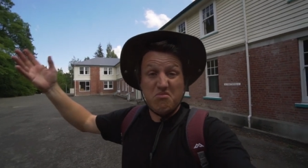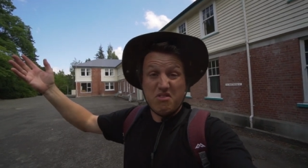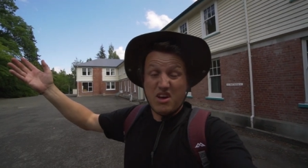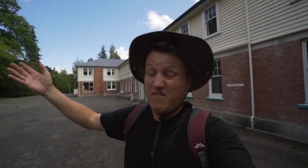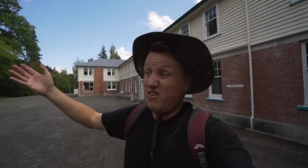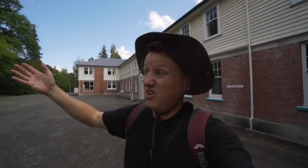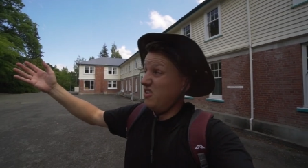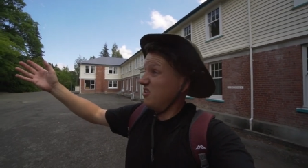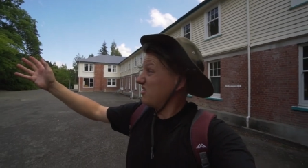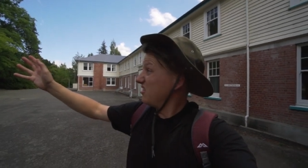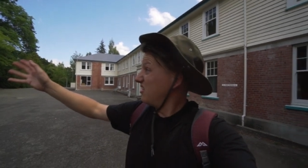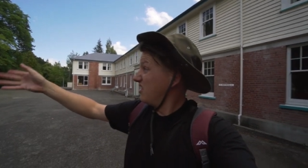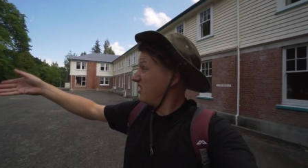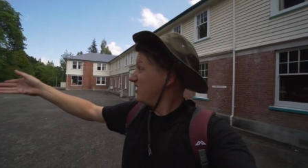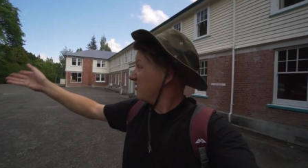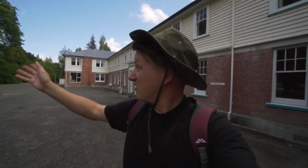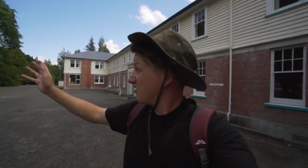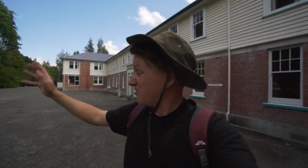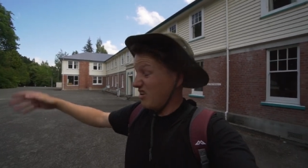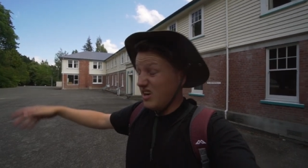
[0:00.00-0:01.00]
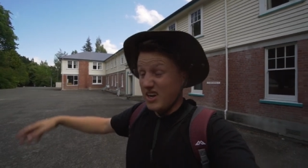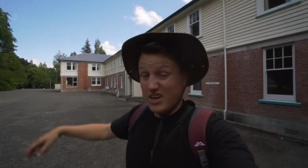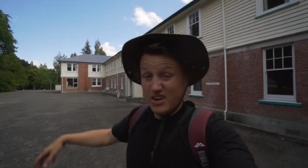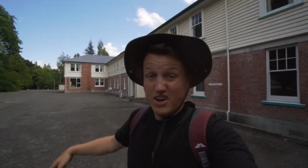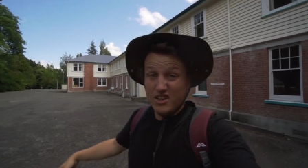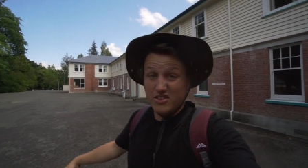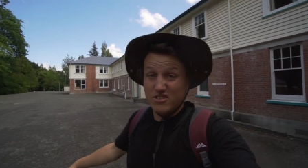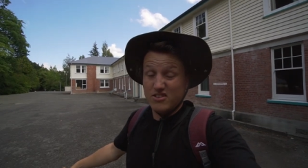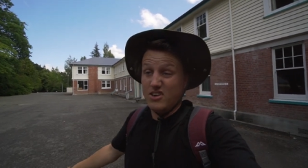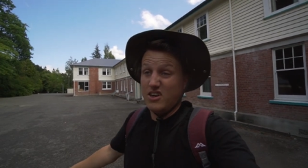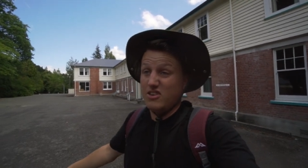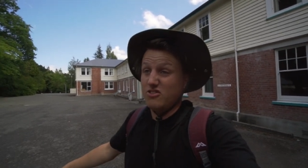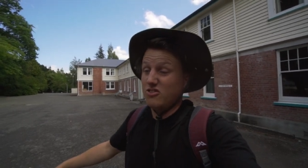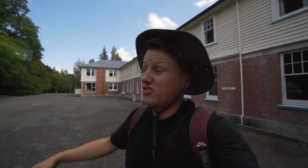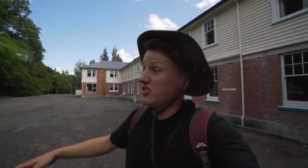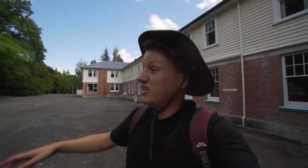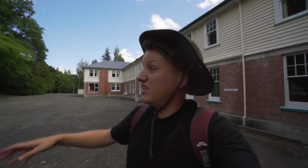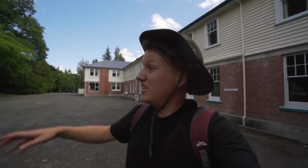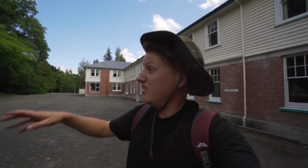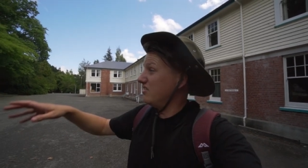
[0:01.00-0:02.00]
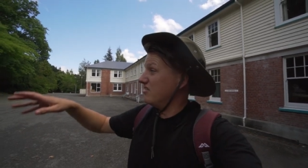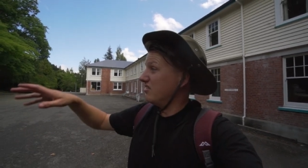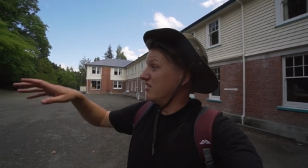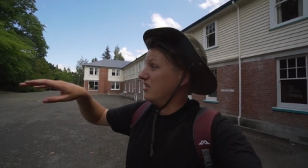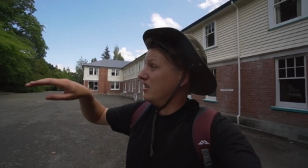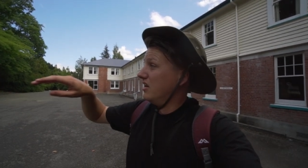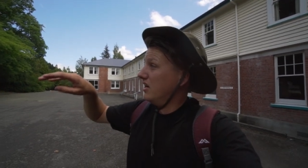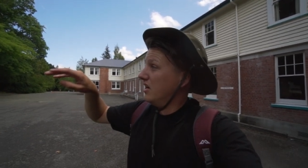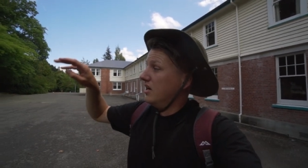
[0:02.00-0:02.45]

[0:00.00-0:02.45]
have a look. It's really nice, nice trees and